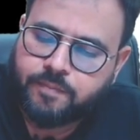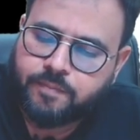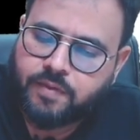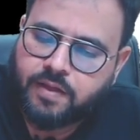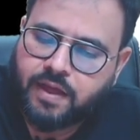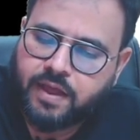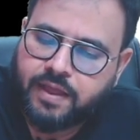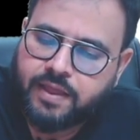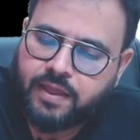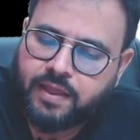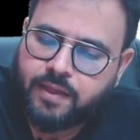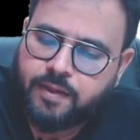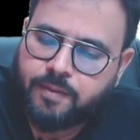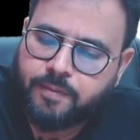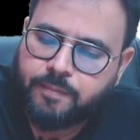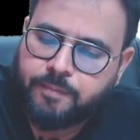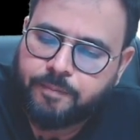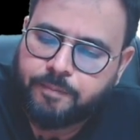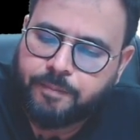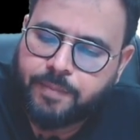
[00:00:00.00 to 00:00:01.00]
High
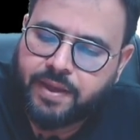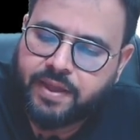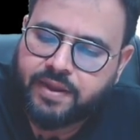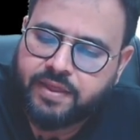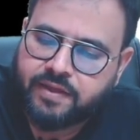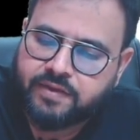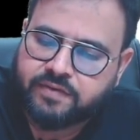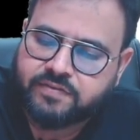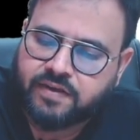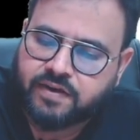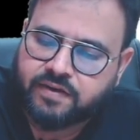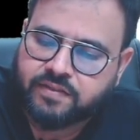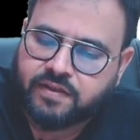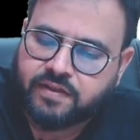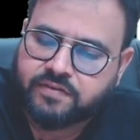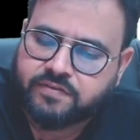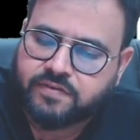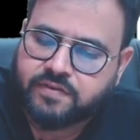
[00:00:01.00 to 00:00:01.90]
barriers are there.